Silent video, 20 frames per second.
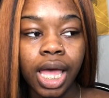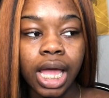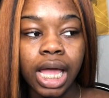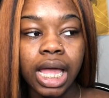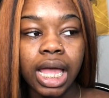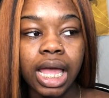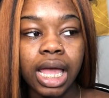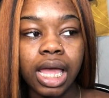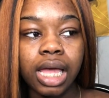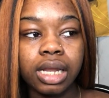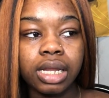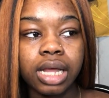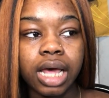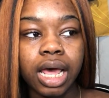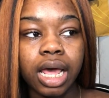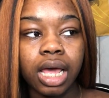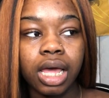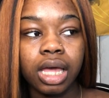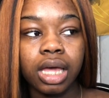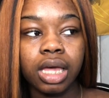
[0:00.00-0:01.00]
And
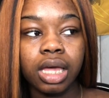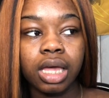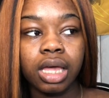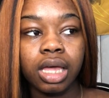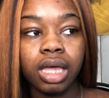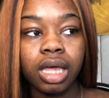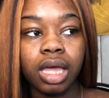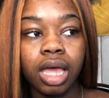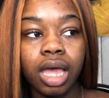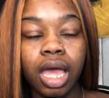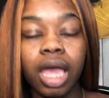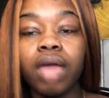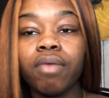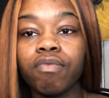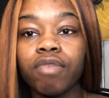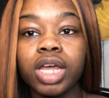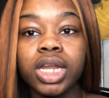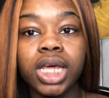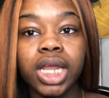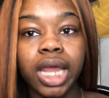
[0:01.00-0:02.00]
like, it
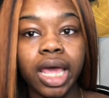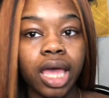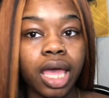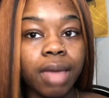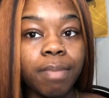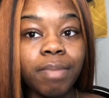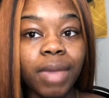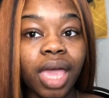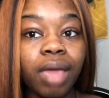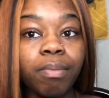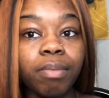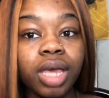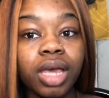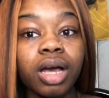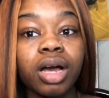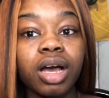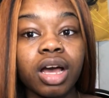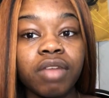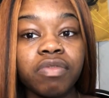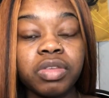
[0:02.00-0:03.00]
really, like, it made me
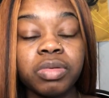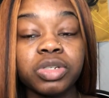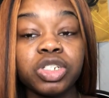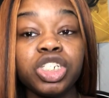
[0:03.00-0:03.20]
uncomfortable.